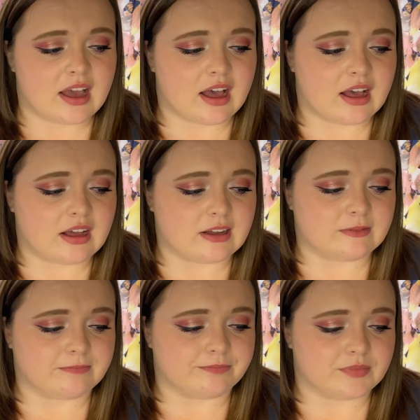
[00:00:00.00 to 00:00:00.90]

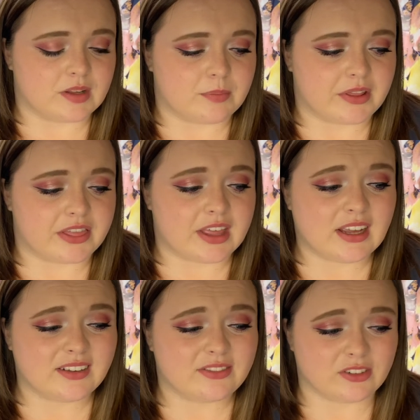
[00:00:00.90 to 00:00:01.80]
But
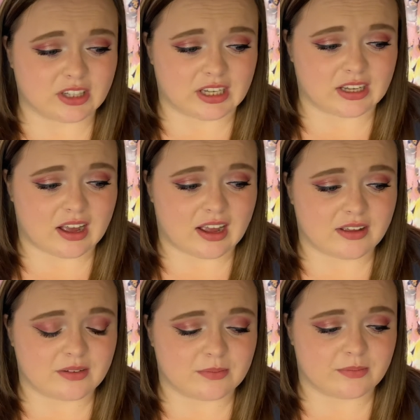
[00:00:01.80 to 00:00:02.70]
thankfully,
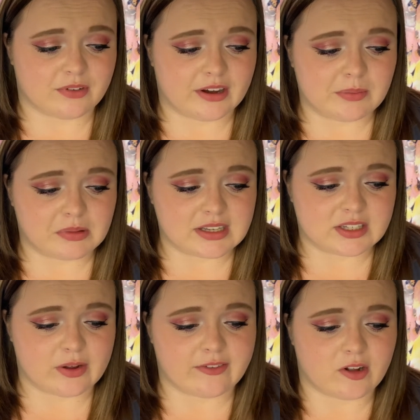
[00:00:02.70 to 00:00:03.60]
I'm very blessed
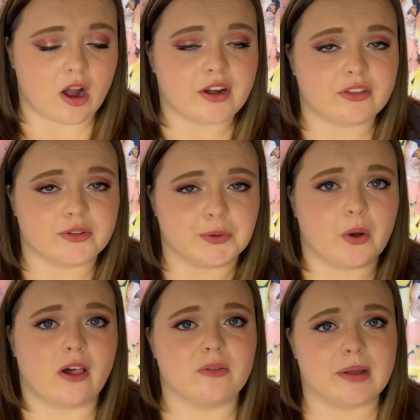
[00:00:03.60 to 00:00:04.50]
to have gotten through
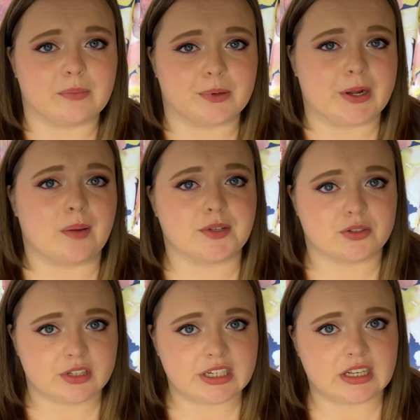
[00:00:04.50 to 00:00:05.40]
all my pre-op
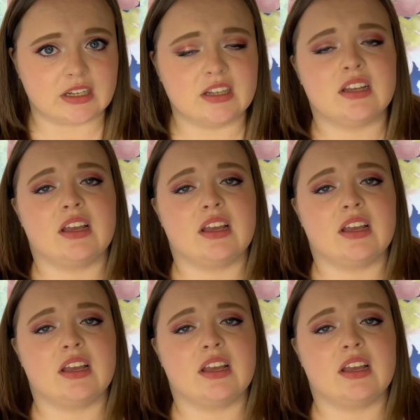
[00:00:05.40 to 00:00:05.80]
screening